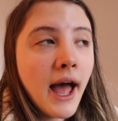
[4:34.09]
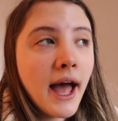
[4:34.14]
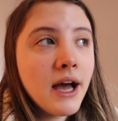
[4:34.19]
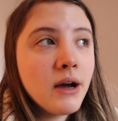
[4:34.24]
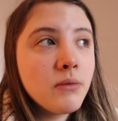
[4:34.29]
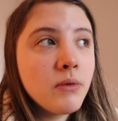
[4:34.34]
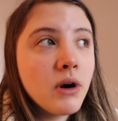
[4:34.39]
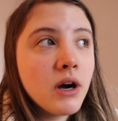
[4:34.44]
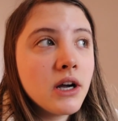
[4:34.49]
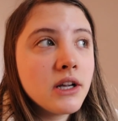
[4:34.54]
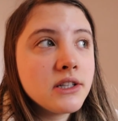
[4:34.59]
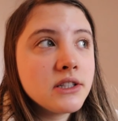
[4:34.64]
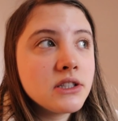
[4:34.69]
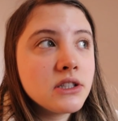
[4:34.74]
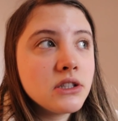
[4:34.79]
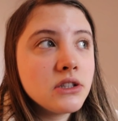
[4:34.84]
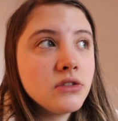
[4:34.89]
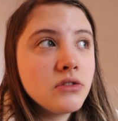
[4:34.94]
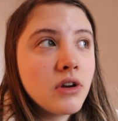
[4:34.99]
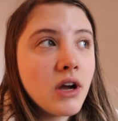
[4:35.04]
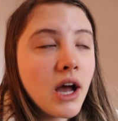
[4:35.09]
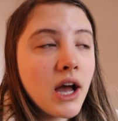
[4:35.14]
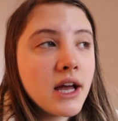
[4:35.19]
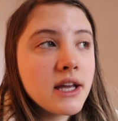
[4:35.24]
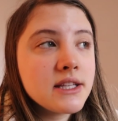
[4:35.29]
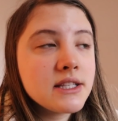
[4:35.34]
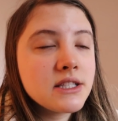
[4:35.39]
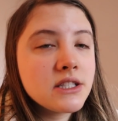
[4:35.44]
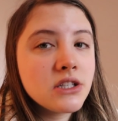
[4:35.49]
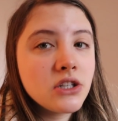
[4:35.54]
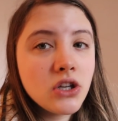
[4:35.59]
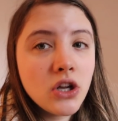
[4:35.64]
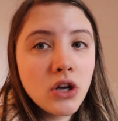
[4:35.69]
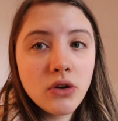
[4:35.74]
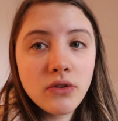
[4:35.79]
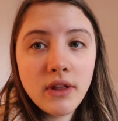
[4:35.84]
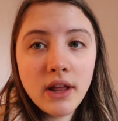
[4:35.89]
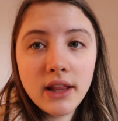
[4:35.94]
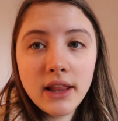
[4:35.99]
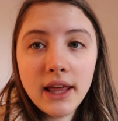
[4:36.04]
I want you guys to
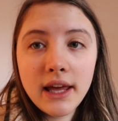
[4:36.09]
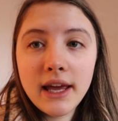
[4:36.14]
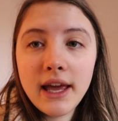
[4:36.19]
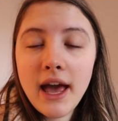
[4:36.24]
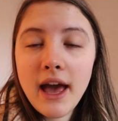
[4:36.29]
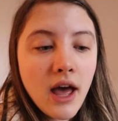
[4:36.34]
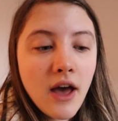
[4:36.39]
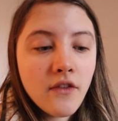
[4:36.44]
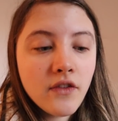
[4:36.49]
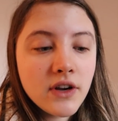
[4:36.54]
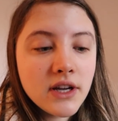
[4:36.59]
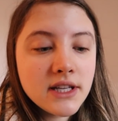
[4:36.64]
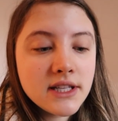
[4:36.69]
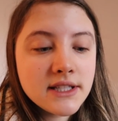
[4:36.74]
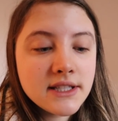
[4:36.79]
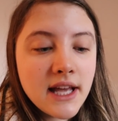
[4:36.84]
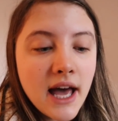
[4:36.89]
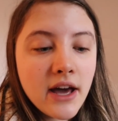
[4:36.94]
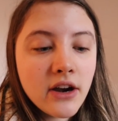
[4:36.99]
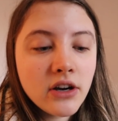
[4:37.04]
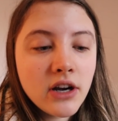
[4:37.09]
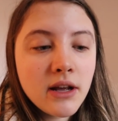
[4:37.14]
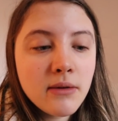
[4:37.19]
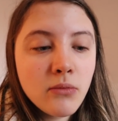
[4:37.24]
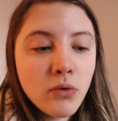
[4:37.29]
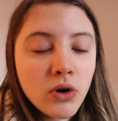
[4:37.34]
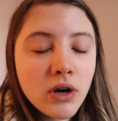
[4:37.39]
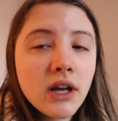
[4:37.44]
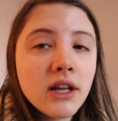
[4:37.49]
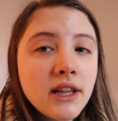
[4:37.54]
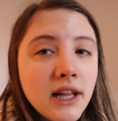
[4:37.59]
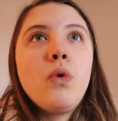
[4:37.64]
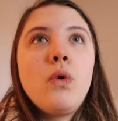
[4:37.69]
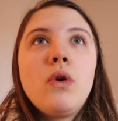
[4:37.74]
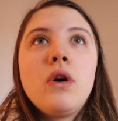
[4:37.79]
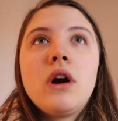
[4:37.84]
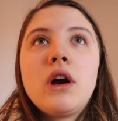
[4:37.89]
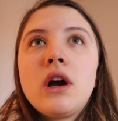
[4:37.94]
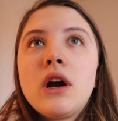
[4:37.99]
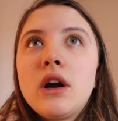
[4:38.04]
know that like every Saturday morning
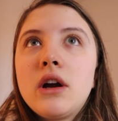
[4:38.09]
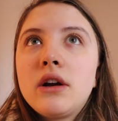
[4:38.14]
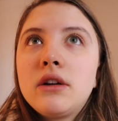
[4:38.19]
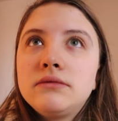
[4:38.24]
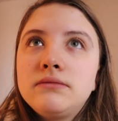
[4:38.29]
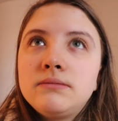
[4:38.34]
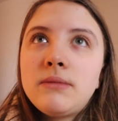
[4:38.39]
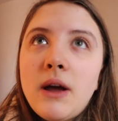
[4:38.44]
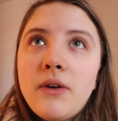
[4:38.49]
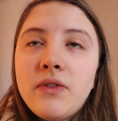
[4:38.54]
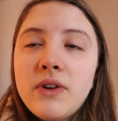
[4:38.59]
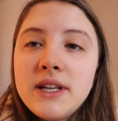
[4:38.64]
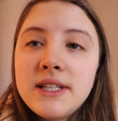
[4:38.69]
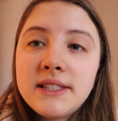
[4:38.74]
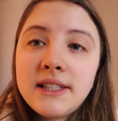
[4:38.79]
or every